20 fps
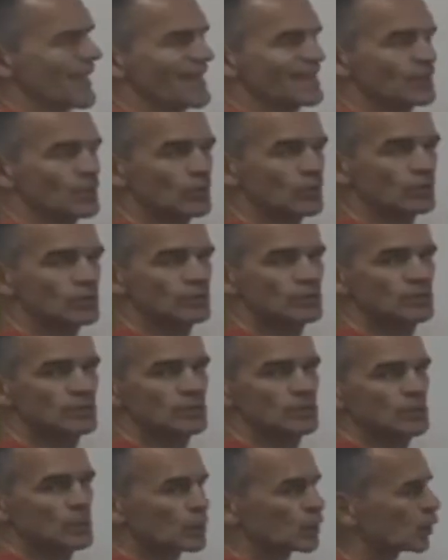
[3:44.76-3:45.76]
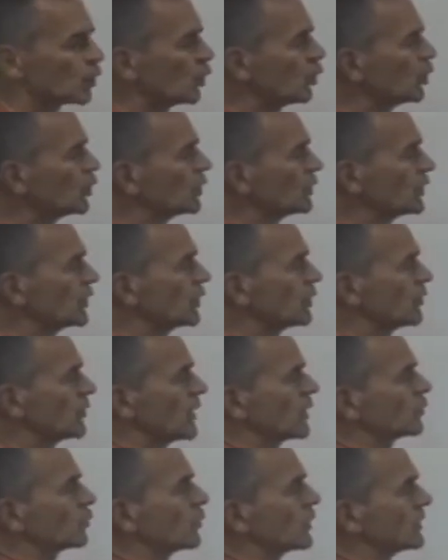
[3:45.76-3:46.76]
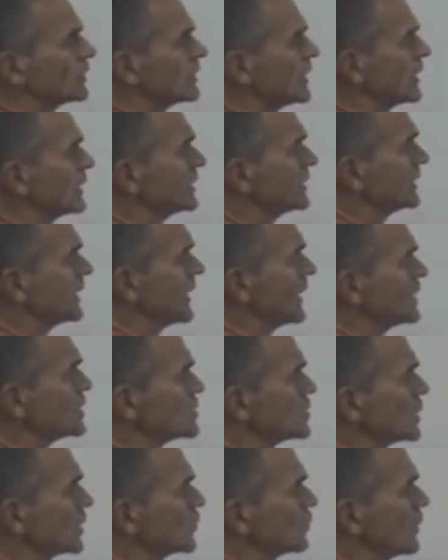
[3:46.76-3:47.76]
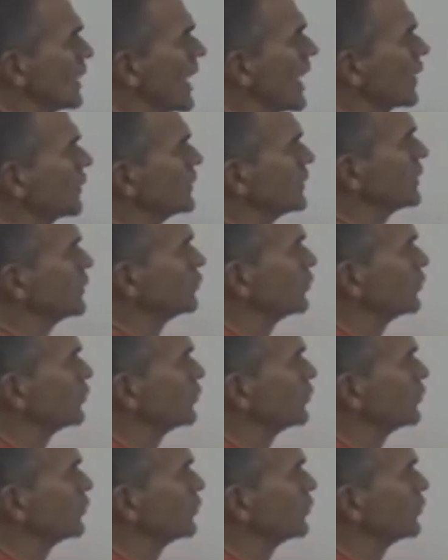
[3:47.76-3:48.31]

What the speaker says: pedal earlier than we engage the ground